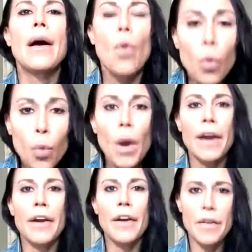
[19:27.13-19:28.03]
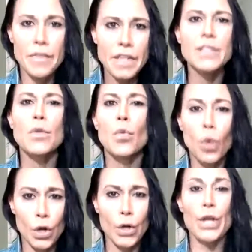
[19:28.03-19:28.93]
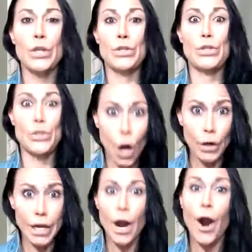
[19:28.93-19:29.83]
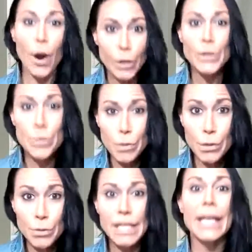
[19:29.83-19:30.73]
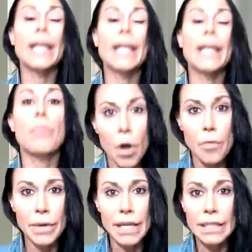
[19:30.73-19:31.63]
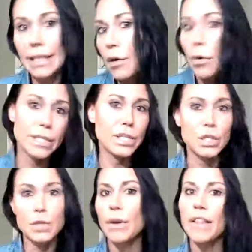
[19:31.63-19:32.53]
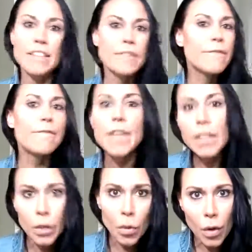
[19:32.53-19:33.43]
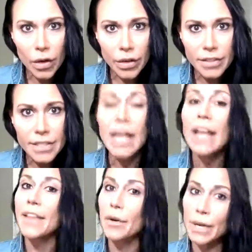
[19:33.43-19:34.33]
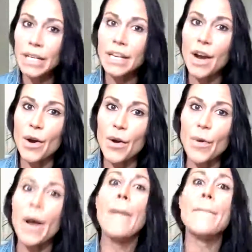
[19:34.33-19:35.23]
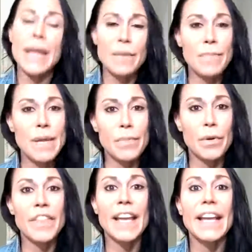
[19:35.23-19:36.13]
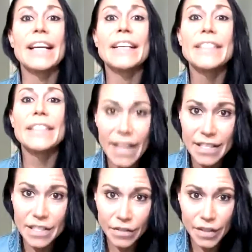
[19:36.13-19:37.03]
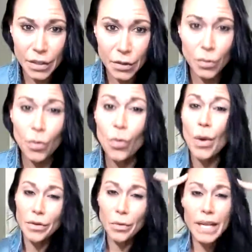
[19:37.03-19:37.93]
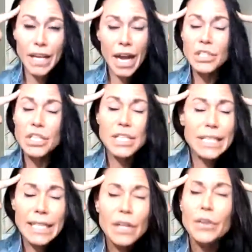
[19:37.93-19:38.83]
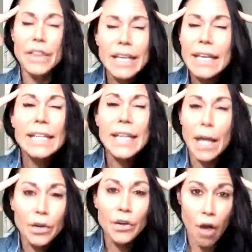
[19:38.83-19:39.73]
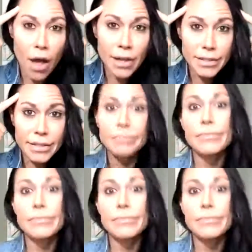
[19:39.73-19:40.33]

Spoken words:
aware of this word sorry. Are you using it appropriately, or is it just one of these filler words that we know make people think less of you, whether we consciously are thinking that or not?